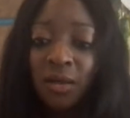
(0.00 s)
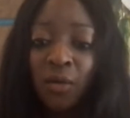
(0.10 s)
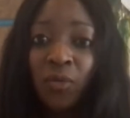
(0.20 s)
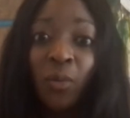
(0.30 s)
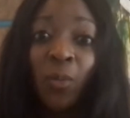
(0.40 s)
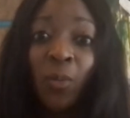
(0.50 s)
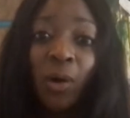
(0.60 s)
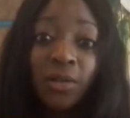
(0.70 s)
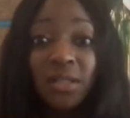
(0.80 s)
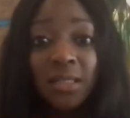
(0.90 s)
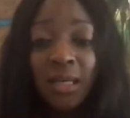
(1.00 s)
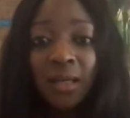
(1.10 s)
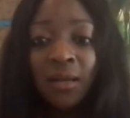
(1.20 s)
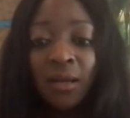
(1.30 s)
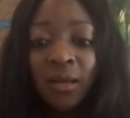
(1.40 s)
for the world to
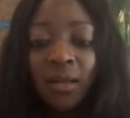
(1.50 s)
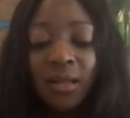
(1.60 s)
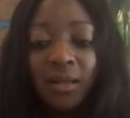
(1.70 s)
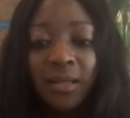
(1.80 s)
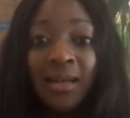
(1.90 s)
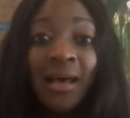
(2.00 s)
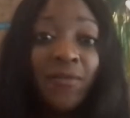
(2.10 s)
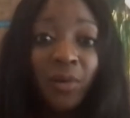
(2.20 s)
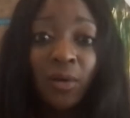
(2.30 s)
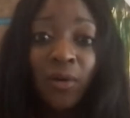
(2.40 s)
see the level